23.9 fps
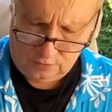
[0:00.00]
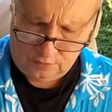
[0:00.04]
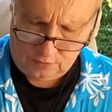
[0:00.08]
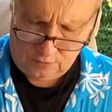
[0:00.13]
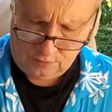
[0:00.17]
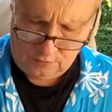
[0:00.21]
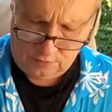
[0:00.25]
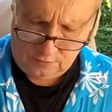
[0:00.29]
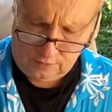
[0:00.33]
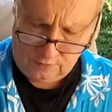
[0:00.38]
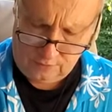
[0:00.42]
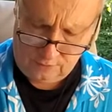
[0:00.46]
and
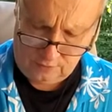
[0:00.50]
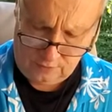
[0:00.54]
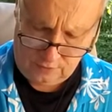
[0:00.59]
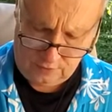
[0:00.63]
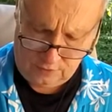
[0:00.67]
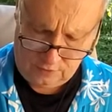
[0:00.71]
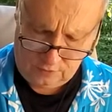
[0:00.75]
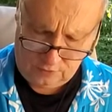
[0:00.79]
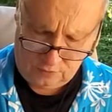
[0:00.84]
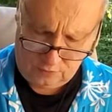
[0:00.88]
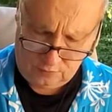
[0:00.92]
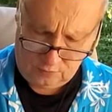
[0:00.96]
it definitely
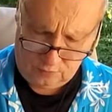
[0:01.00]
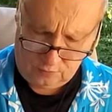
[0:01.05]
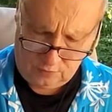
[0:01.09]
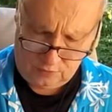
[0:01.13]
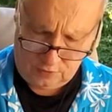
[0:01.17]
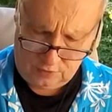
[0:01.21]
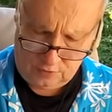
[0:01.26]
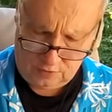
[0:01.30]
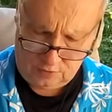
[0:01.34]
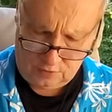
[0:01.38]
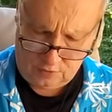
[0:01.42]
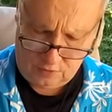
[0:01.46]
could
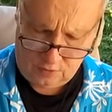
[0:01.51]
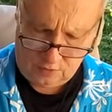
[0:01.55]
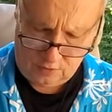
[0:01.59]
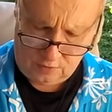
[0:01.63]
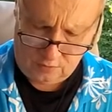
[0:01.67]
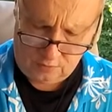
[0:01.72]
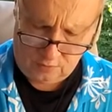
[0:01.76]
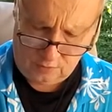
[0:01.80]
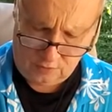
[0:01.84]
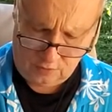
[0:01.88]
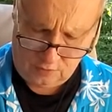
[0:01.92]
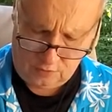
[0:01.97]
be,
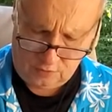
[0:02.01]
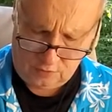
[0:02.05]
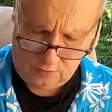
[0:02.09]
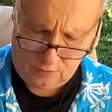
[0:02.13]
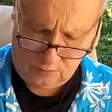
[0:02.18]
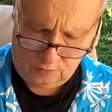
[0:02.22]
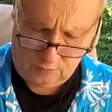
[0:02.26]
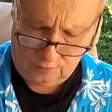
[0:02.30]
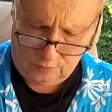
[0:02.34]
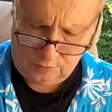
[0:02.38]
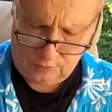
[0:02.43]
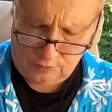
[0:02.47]
you
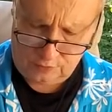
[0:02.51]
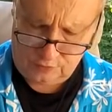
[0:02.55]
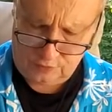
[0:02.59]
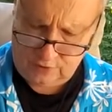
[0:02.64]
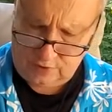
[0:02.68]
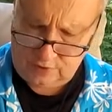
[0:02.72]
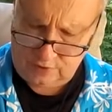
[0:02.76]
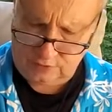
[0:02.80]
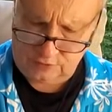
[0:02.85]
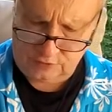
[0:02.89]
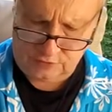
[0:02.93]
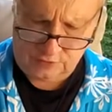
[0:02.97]
know,
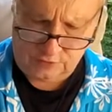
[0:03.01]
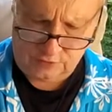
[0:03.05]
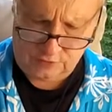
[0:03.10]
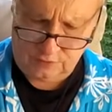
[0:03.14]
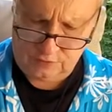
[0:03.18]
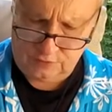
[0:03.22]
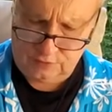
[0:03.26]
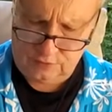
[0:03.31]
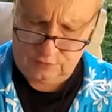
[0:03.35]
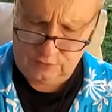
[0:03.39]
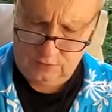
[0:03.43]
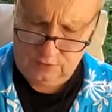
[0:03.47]

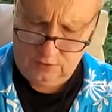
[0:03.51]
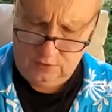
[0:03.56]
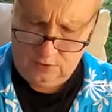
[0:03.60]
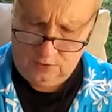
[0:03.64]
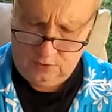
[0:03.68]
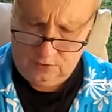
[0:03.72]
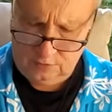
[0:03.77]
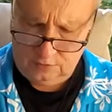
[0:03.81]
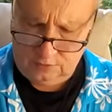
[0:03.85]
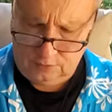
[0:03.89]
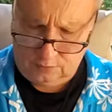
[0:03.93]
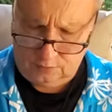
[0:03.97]
projections.
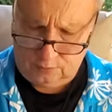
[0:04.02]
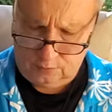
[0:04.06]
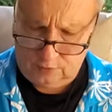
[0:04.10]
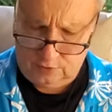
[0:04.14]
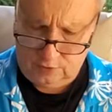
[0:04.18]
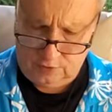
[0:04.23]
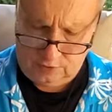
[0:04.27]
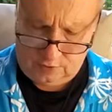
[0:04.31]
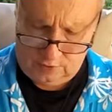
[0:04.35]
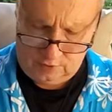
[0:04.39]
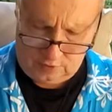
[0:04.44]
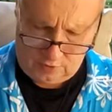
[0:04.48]
They're
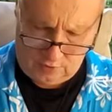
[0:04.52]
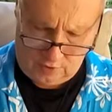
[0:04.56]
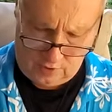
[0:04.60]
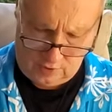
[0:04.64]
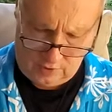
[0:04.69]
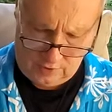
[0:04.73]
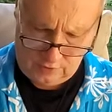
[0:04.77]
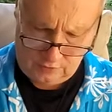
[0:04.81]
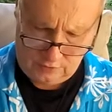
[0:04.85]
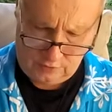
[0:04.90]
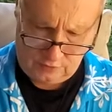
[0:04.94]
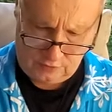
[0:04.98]
bringing in a
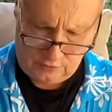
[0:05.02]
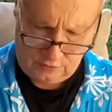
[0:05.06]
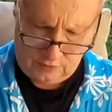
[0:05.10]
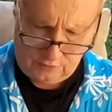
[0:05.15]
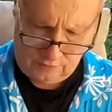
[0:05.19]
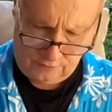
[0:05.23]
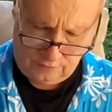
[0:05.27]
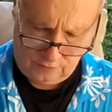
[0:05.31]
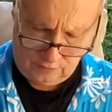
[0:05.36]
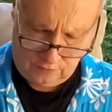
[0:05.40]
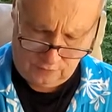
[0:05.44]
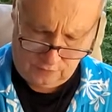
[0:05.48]
lot of
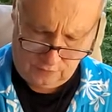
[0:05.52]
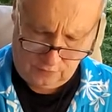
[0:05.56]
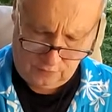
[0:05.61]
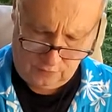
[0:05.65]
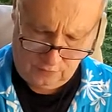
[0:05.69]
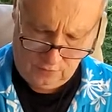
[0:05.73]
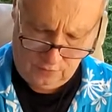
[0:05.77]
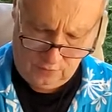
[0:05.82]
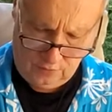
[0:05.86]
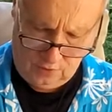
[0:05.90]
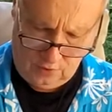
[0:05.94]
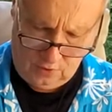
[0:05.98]
stuff here.
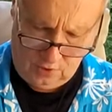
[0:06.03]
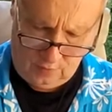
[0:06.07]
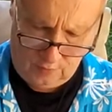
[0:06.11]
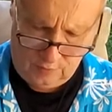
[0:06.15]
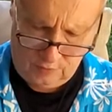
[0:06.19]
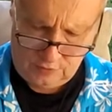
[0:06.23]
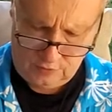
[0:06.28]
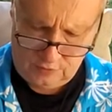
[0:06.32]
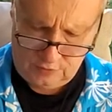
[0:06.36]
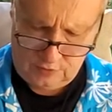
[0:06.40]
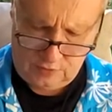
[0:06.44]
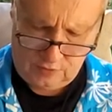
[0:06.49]
I
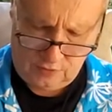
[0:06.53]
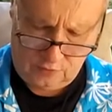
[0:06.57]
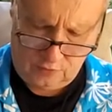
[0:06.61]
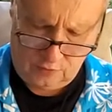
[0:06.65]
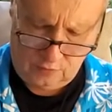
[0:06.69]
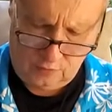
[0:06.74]
mean, the